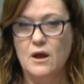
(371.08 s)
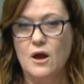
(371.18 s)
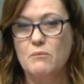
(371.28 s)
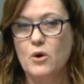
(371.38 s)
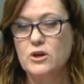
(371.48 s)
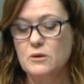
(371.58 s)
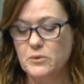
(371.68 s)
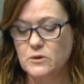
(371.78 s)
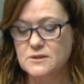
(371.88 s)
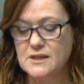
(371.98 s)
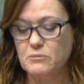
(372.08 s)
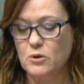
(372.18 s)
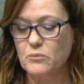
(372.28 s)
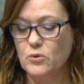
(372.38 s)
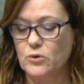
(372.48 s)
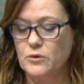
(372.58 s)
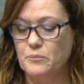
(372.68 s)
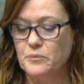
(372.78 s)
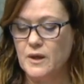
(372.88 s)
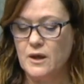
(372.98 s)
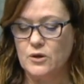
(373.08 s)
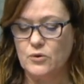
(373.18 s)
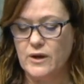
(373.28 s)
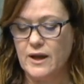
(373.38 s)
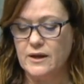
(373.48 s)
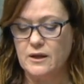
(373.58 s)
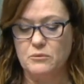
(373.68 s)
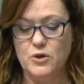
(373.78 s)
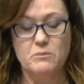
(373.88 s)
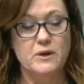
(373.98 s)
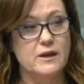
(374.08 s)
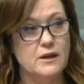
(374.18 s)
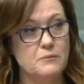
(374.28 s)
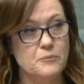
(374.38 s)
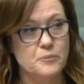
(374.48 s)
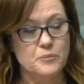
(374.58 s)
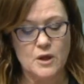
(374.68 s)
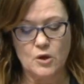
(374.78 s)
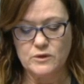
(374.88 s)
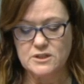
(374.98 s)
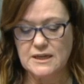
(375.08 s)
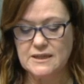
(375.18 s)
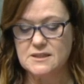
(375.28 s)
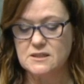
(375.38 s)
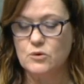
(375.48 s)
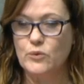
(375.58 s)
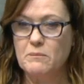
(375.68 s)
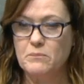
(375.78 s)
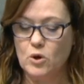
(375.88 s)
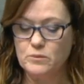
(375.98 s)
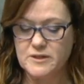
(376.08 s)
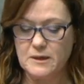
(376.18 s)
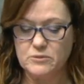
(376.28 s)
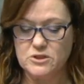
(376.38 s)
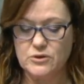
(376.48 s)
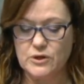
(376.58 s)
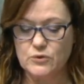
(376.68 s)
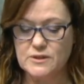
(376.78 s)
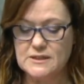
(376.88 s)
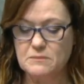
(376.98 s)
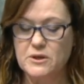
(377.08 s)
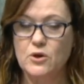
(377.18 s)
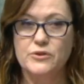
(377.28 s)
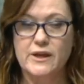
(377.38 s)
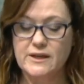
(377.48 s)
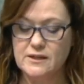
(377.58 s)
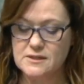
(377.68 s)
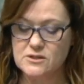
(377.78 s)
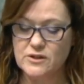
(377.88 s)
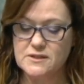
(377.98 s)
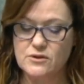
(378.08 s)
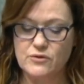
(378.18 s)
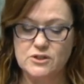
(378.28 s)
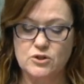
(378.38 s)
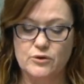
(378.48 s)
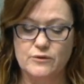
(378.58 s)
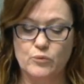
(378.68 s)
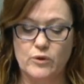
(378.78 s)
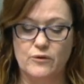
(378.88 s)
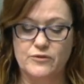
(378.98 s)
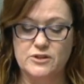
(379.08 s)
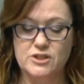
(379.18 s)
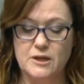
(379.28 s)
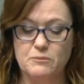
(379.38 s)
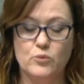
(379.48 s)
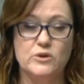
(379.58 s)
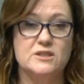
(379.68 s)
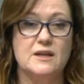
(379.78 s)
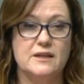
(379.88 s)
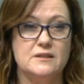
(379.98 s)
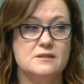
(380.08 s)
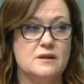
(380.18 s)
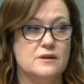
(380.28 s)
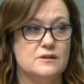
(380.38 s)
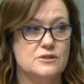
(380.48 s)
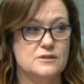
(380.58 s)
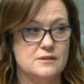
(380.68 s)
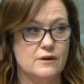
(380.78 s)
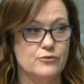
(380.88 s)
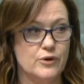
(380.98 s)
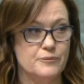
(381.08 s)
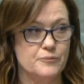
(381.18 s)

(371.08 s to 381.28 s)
Ammonia builds up on board, creating humidity, which leads to the wet bulb temperature increasing beyond the heat stress threshold of the sheep, which leads to suffering.